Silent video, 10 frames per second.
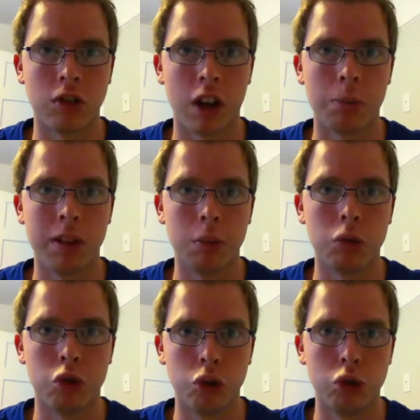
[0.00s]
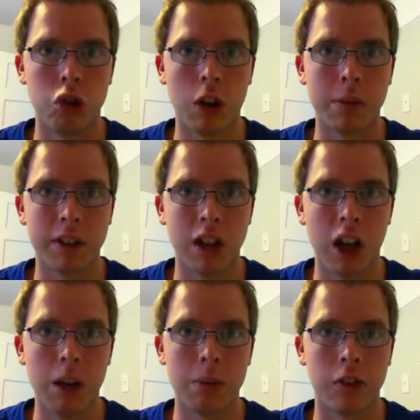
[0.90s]
Now, people do drop in
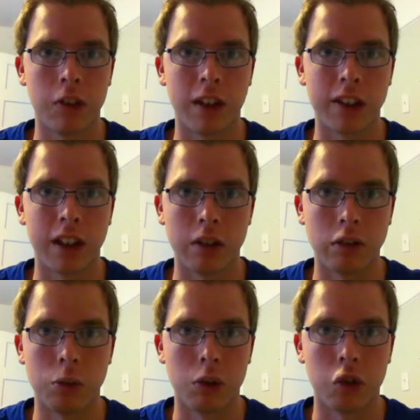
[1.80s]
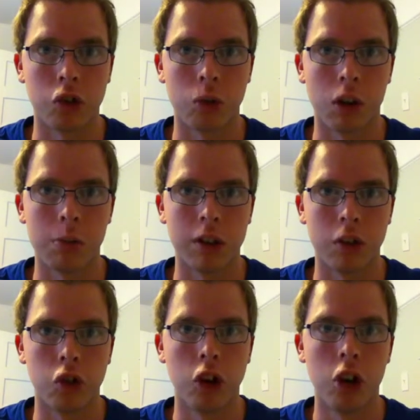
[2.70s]
comments like that every once in a while
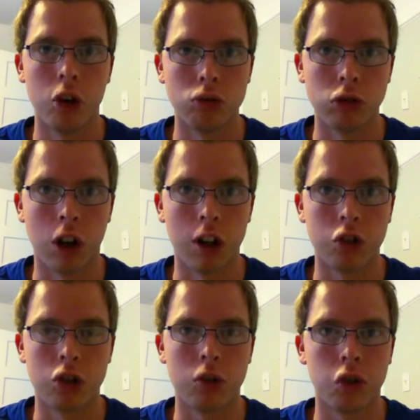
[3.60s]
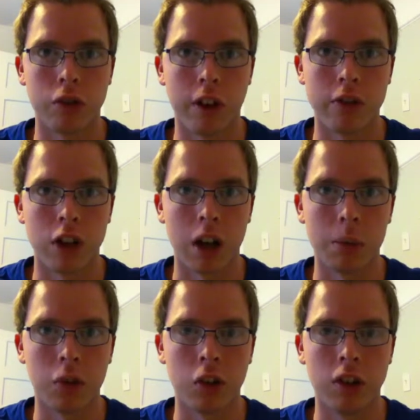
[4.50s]
because Roger and Survivor
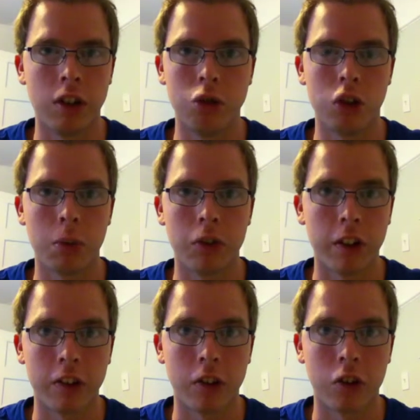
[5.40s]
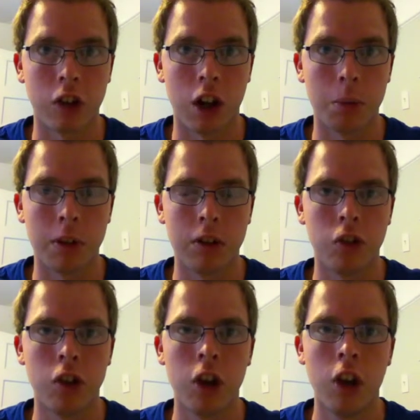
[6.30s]
Amazon, he dropped sexist comments.